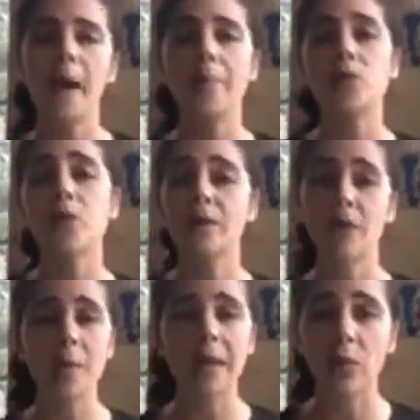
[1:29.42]
doing
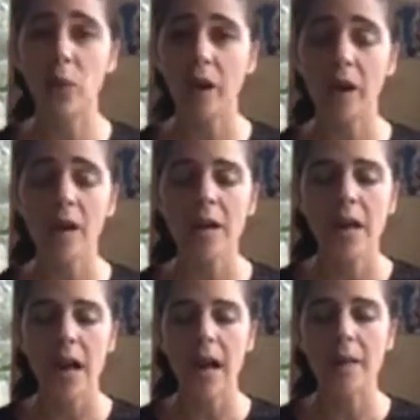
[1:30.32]
feminine work.
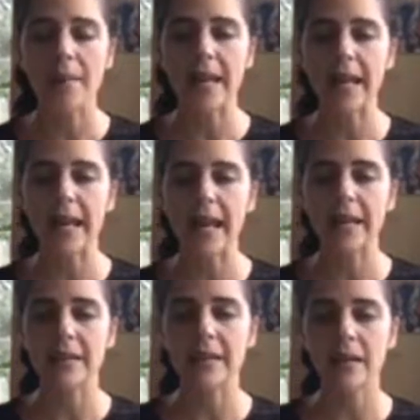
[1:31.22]

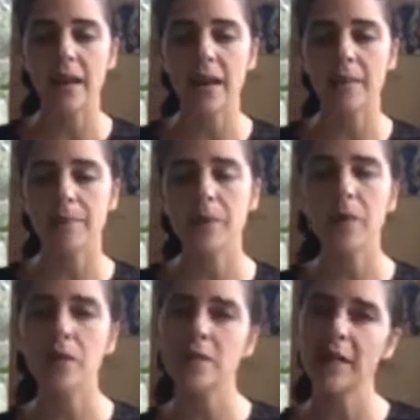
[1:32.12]
And
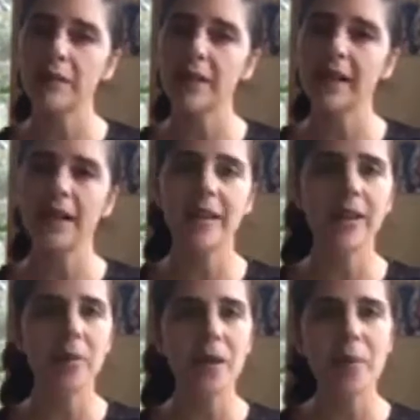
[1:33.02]
Pluto's definitely a
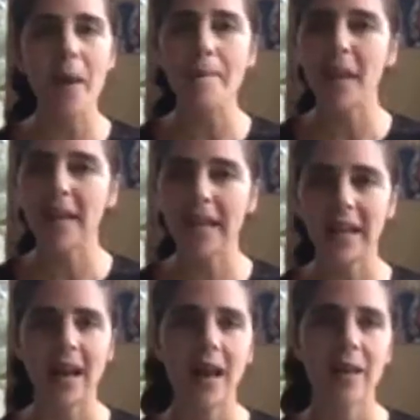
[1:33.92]
little bit about
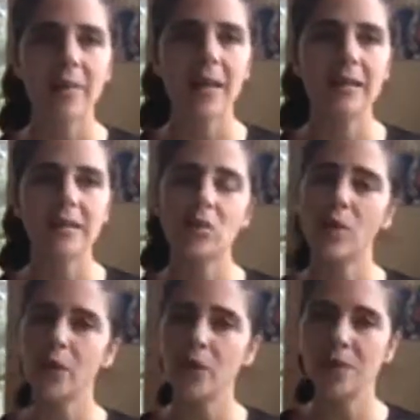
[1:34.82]
money, and
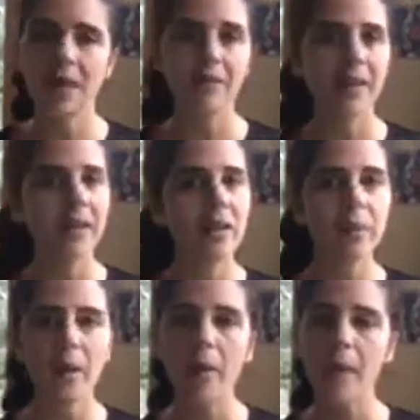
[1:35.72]
Scorpio's definitely a little
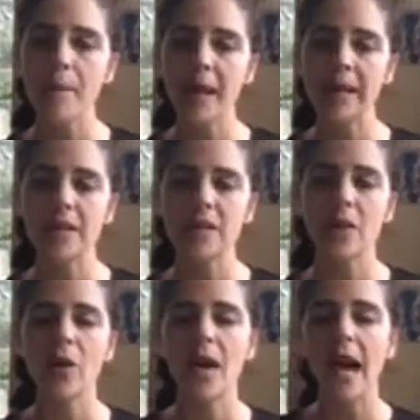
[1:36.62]
bit about money.
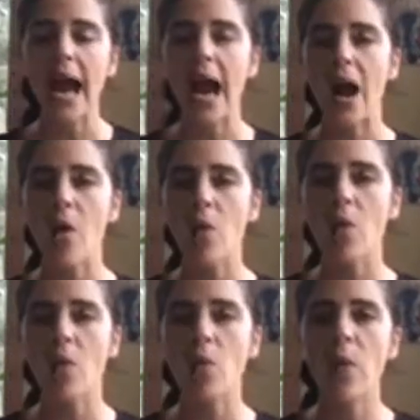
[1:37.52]
So
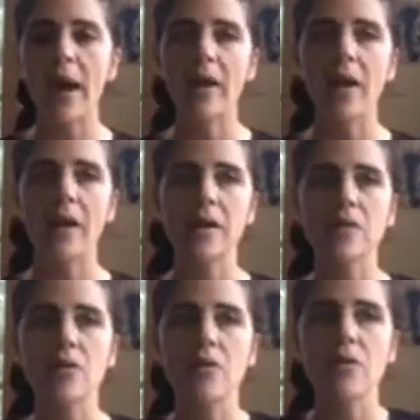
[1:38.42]
how well are
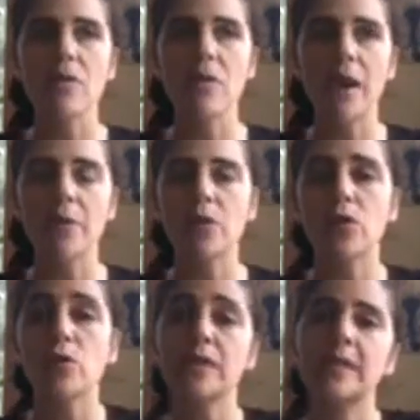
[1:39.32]
you able
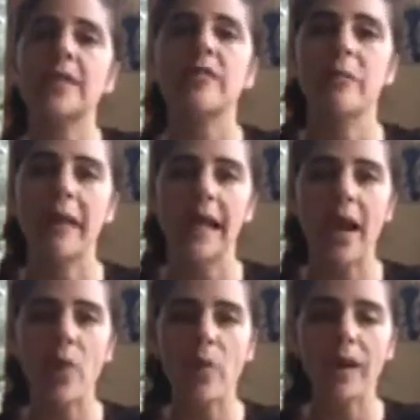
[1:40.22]
to receive money?
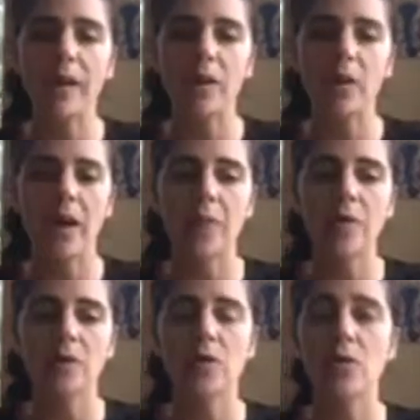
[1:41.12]
How well are you able
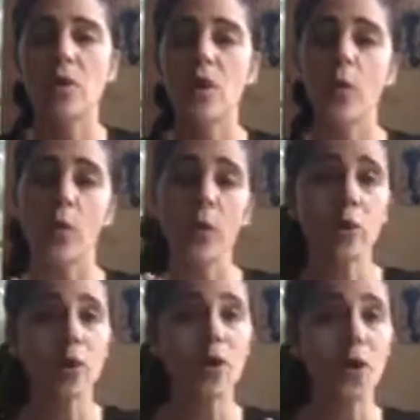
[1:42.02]
to work
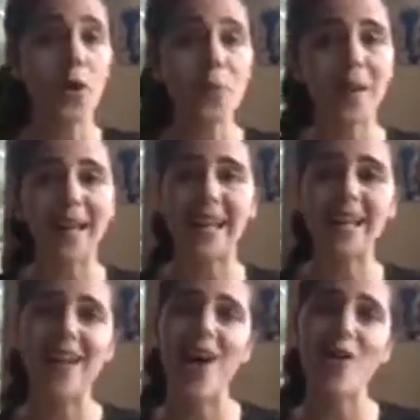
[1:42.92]
with your own money
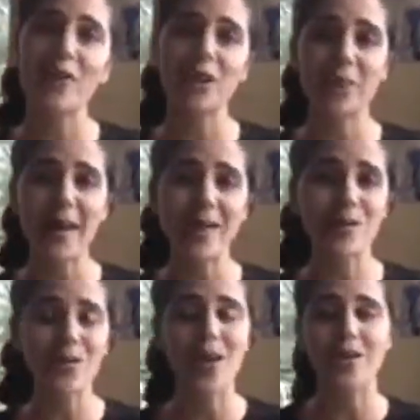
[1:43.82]
and not overspend
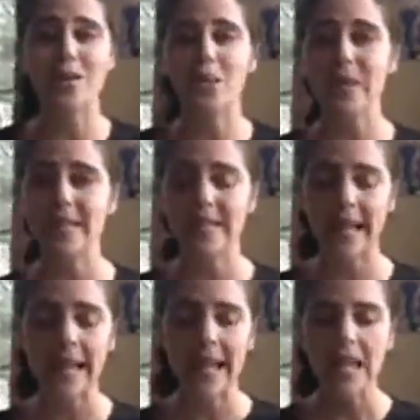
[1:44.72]
or not just waste it?
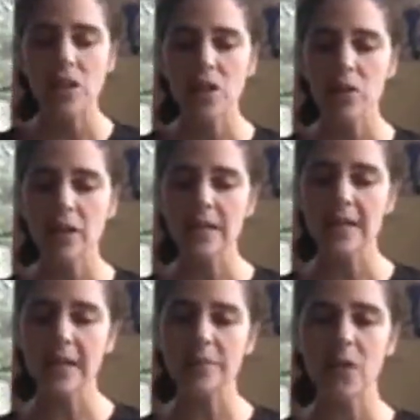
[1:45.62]
So these
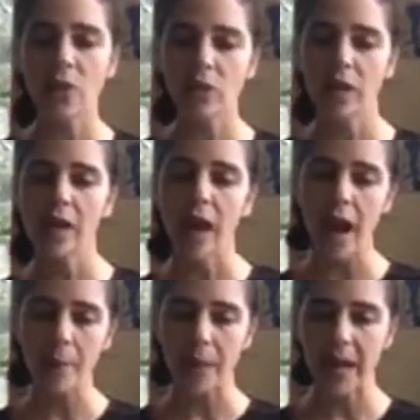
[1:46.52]
themes are really
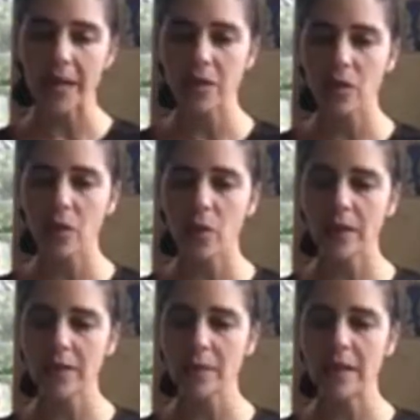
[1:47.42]
up, and they're
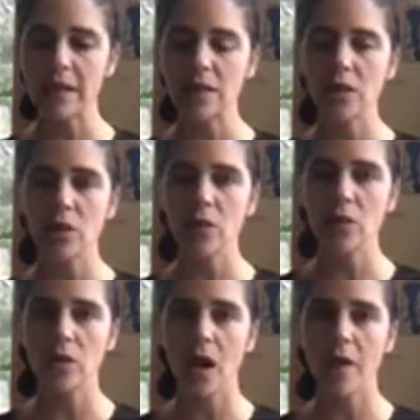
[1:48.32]
going to be, so
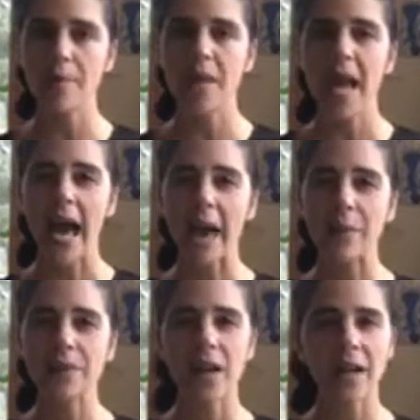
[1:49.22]

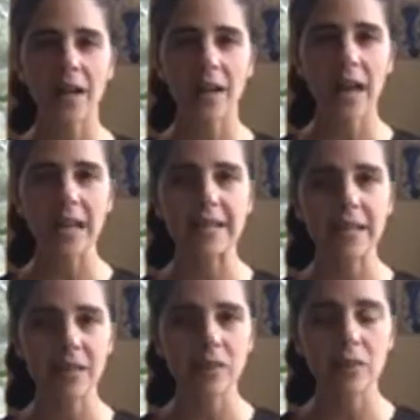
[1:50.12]
I did
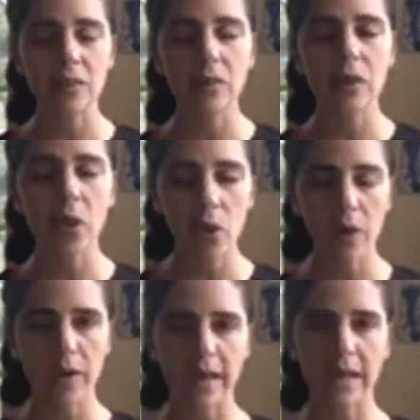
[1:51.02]
a
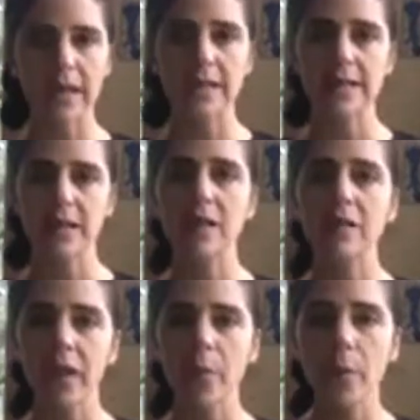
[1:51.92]
recording and it's still
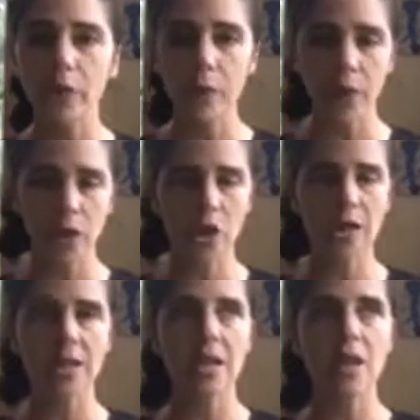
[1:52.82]
available for
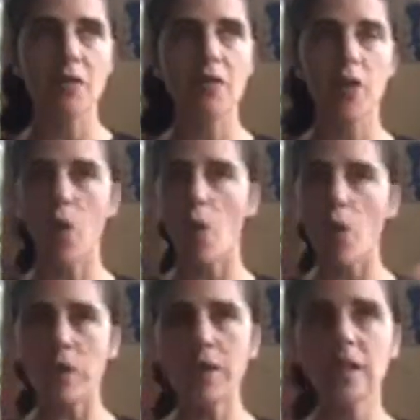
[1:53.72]
purchase for the
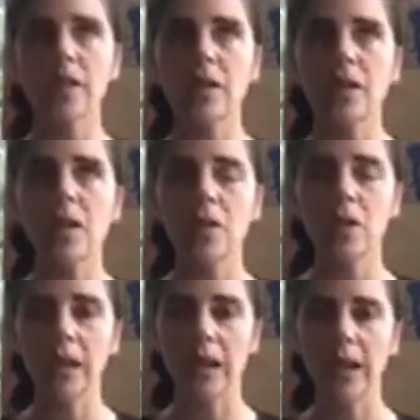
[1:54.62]
whole year,
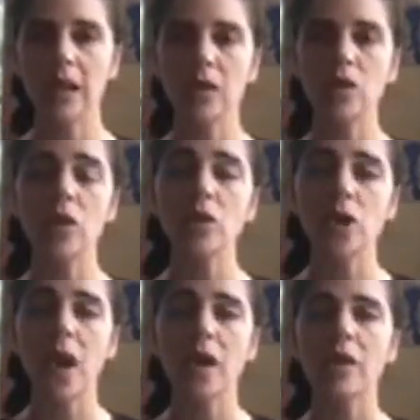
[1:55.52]
looking at your
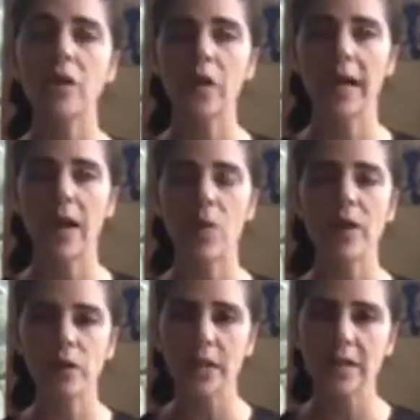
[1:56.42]
chart, looking at
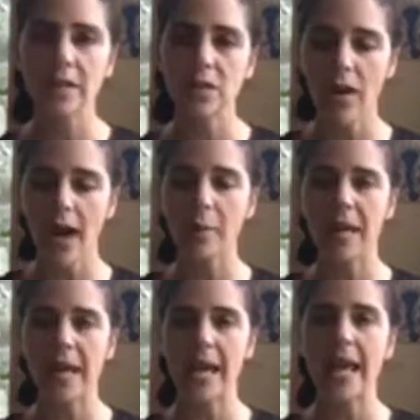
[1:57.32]
what transits are
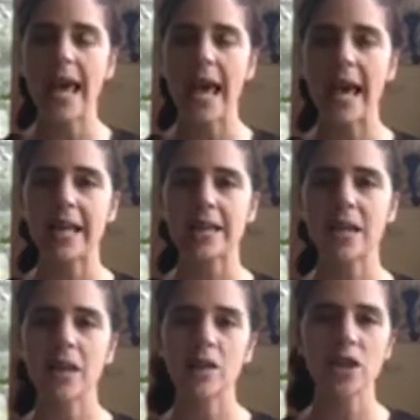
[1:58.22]
happening and
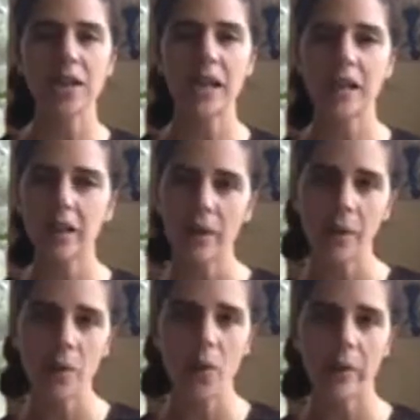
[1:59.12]
understanding a little
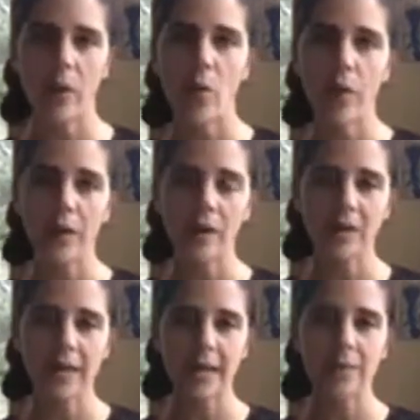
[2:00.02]
bit more about when are
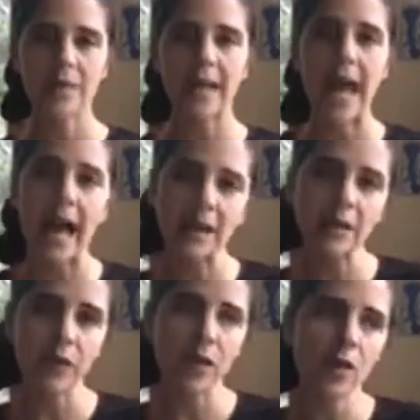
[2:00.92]
good times to act
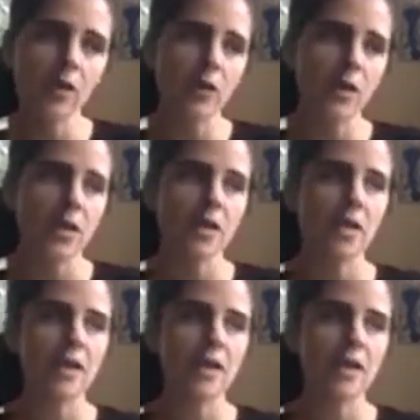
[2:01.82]
for you versus good